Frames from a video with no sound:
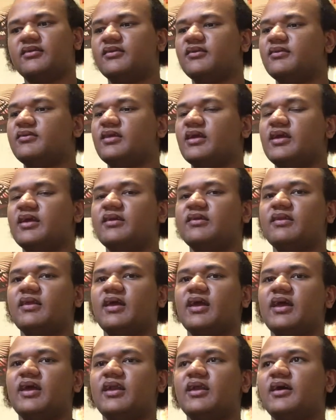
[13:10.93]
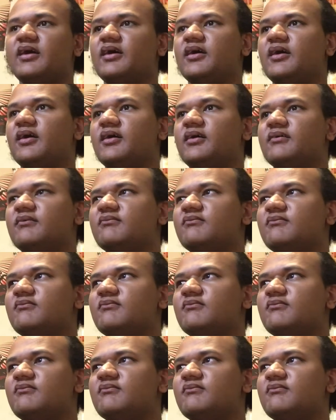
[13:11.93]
saying that